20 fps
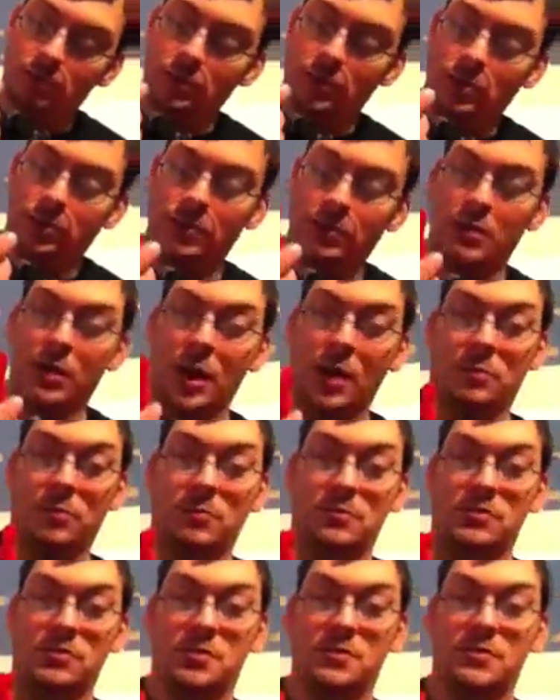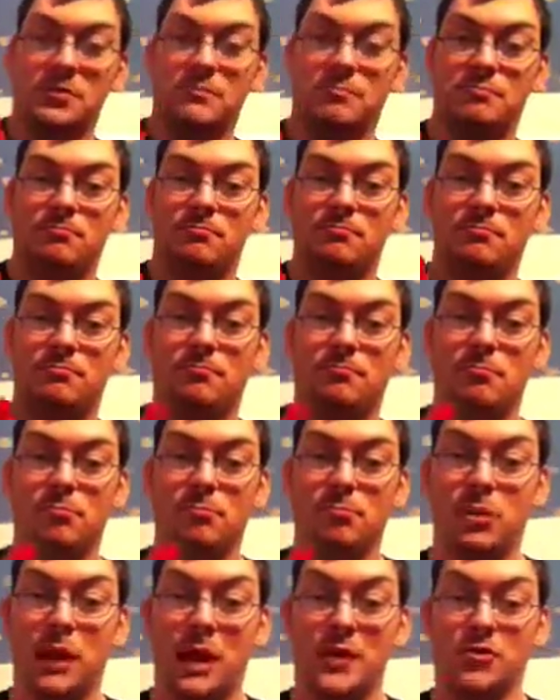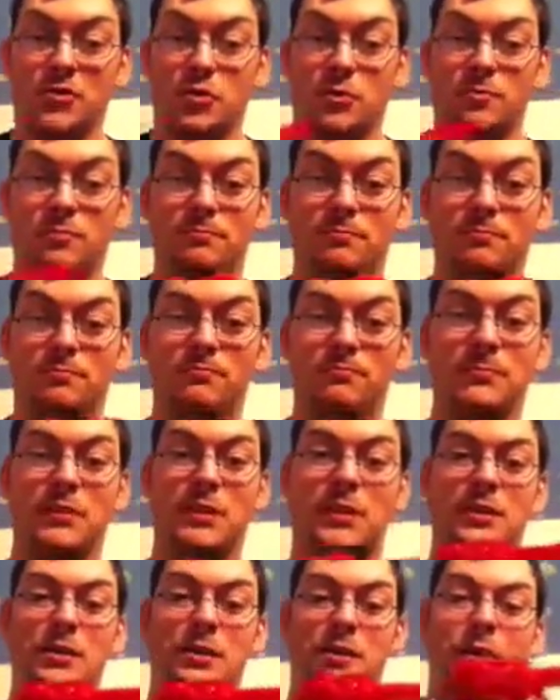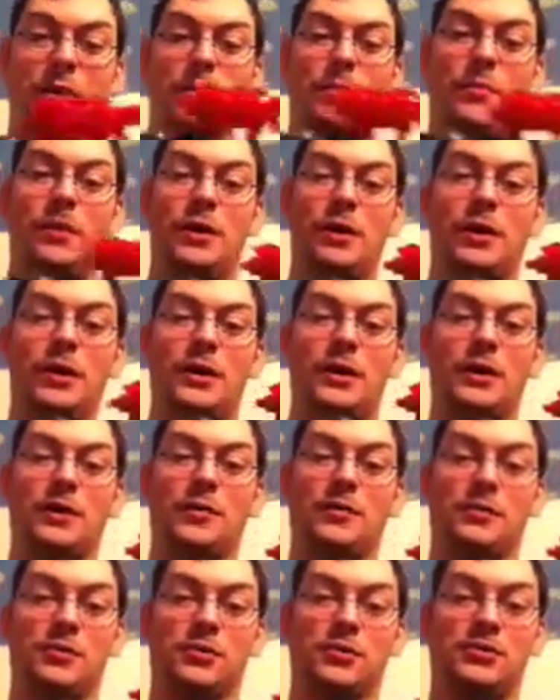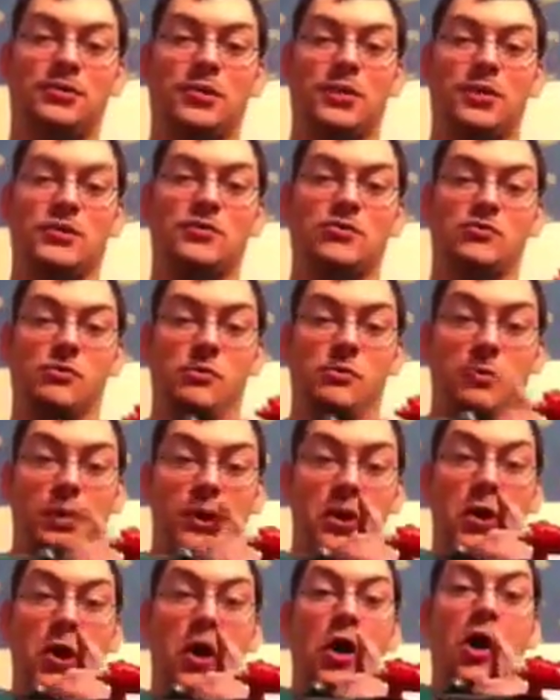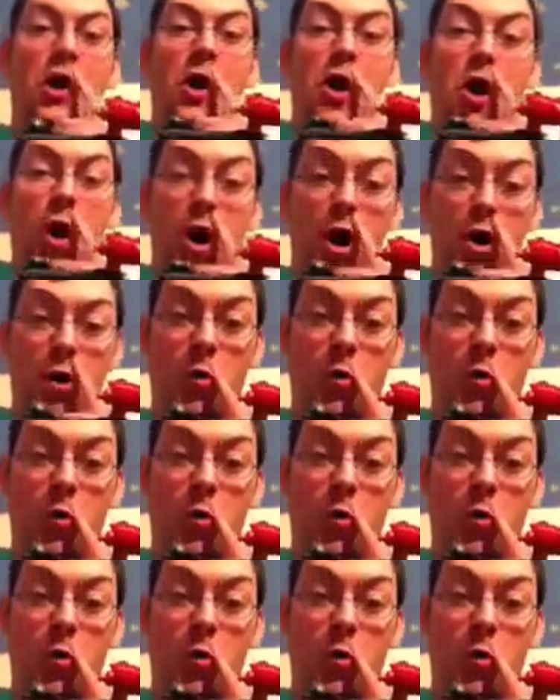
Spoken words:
Optimus's blaster, but it looks extremely awkward.